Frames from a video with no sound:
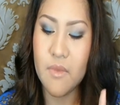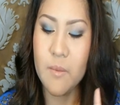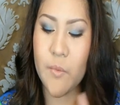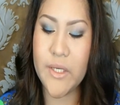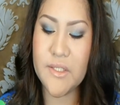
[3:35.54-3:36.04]

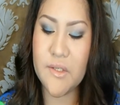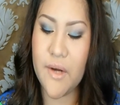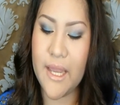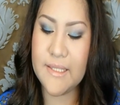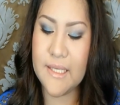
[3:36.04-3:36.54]

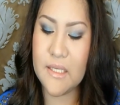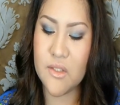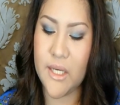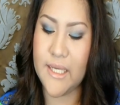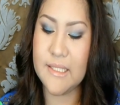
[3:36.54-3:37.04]
moisturizing
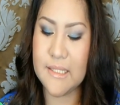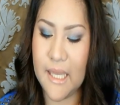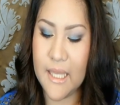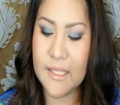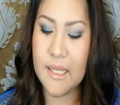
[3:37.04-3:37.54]
dry
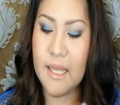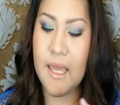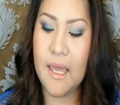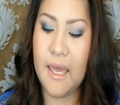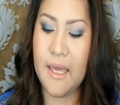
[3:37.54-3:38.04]
skin,
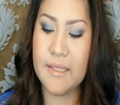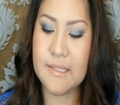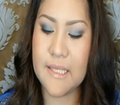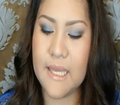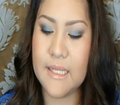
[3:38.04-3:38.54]
and
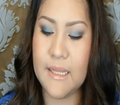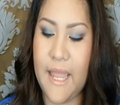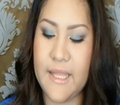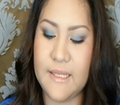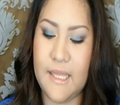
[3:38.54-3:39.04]
skin
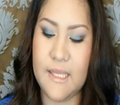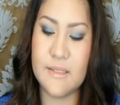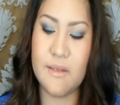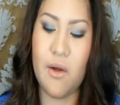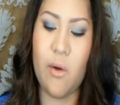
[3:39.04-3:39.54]
lightening.
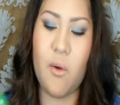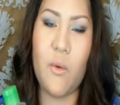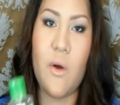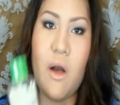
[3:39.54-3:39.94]
So